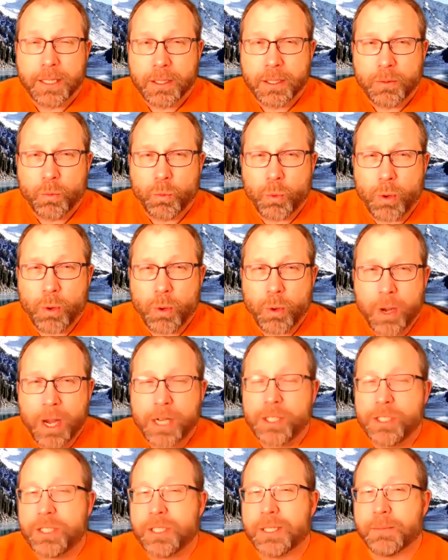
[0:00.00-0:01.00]
Watch
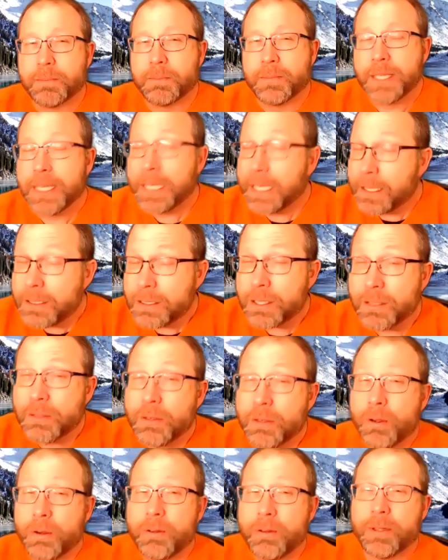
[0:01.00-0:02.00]
them, get to
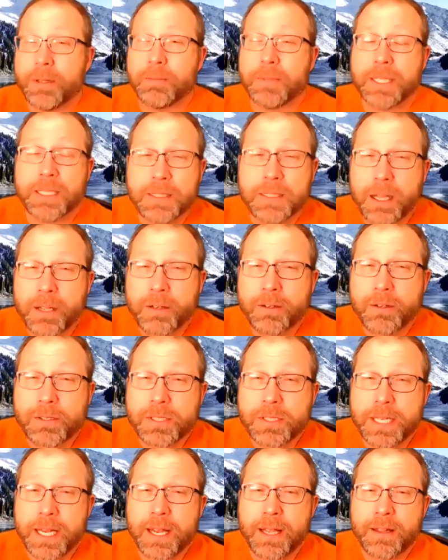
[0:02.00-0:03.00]
know them, get to
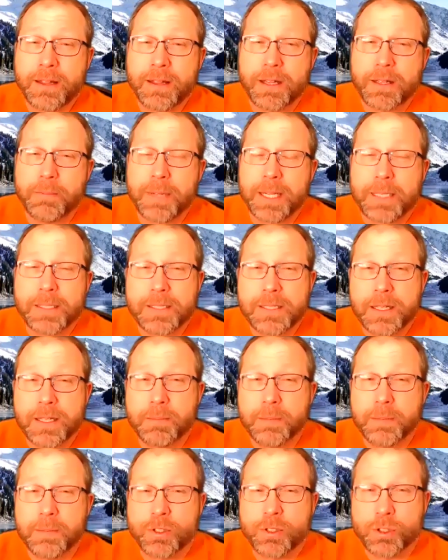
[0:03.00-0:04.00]
understand them, and send them a
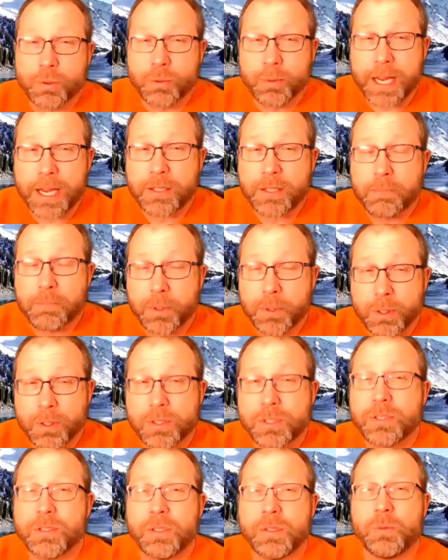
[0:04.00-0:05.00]
direct
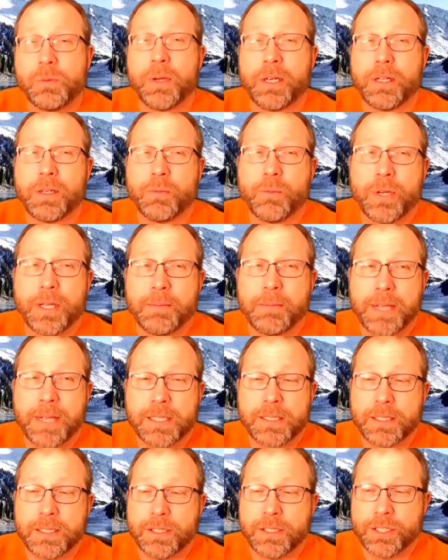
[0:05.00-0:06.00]
personal one-on-one
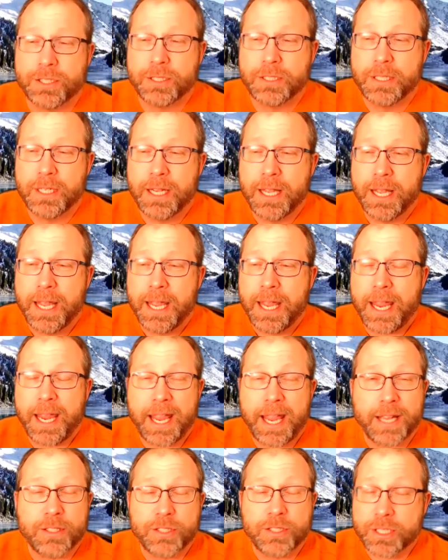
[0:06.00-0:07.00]
message.
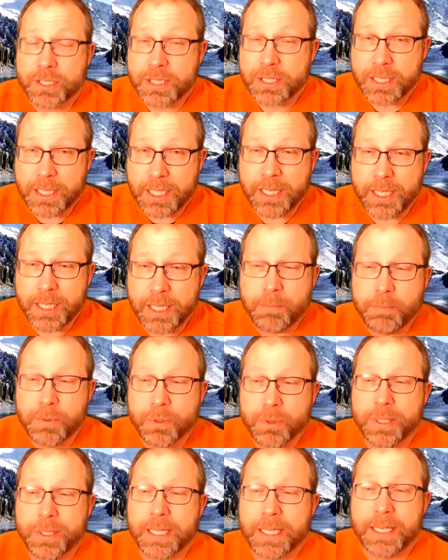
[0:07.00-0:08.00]
And just keep
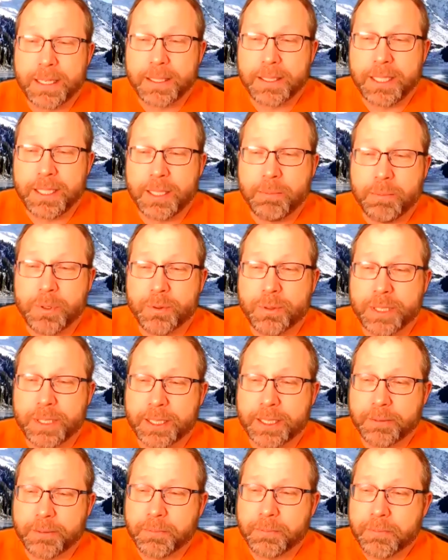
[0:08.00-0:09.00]
doing it and keep doing
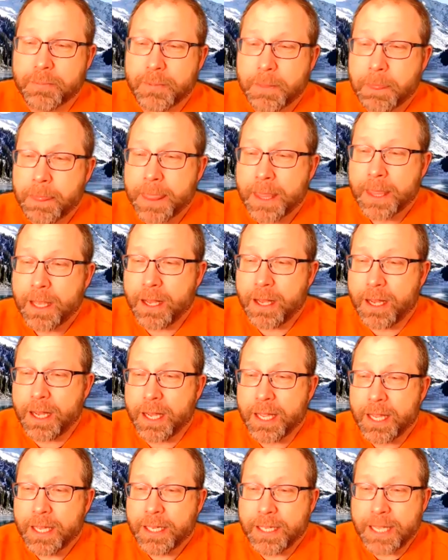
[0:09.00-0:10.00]
it.
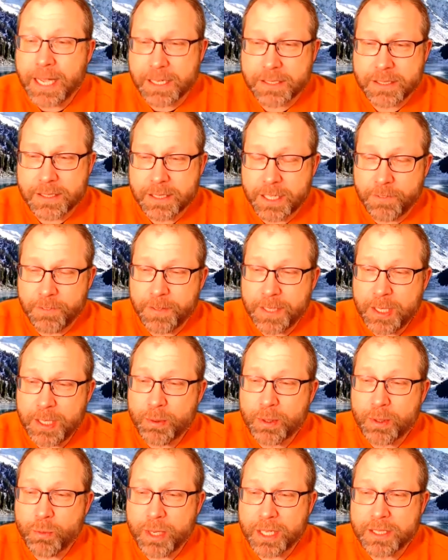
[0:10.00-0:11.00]
Yes, if
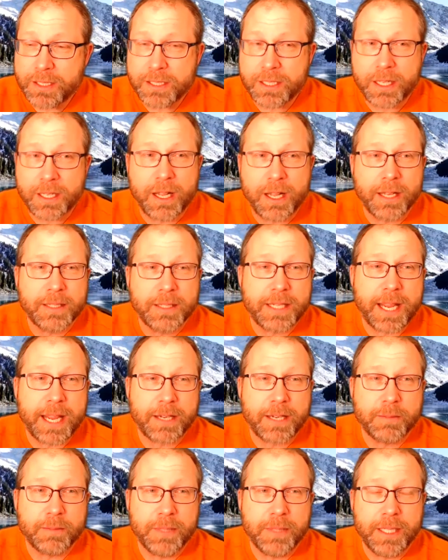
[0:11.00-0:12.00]
anyone wants to
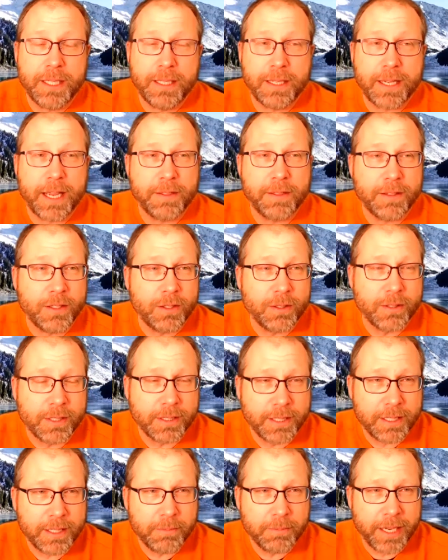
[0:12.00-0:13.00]
contact me, I think you can
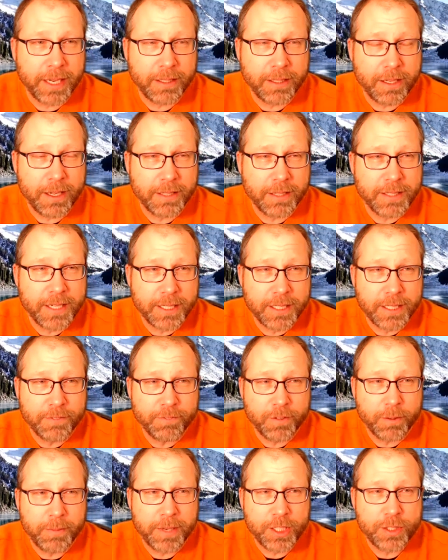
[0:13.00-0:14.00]
get my contact
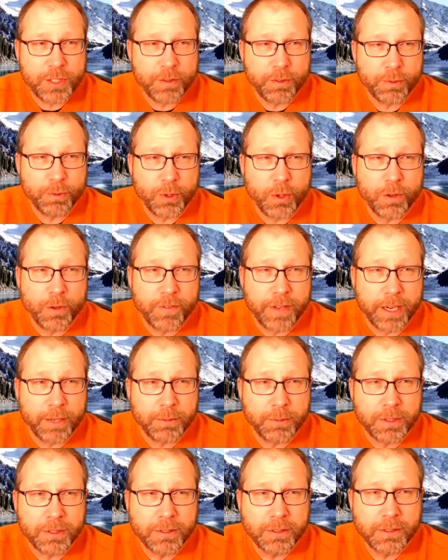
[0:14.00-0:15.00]
information through Go
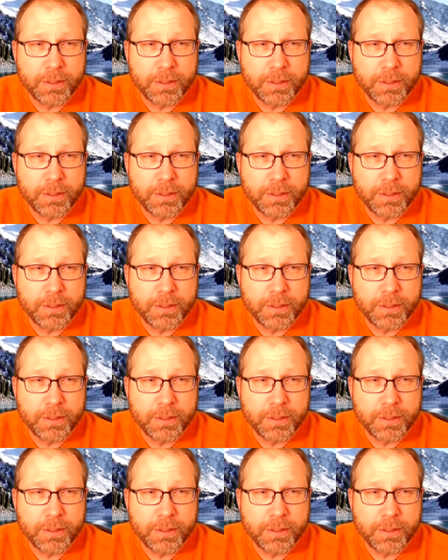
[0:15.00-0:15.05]
Viral.